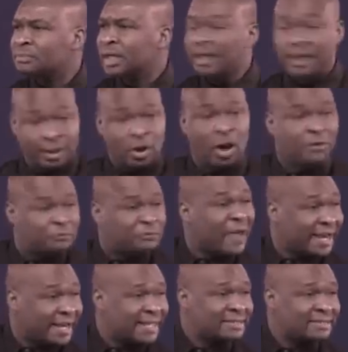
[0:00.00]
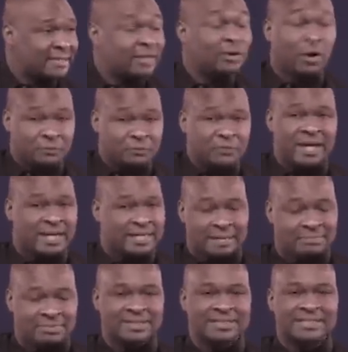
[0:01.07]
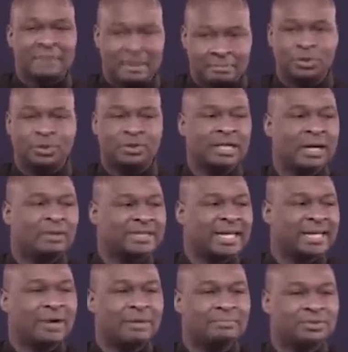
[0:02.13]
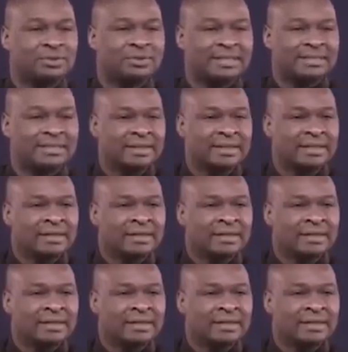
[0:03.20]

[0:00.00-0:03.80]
In all fairness, I'm not, if I'm joking, I'll tell you I'm joking.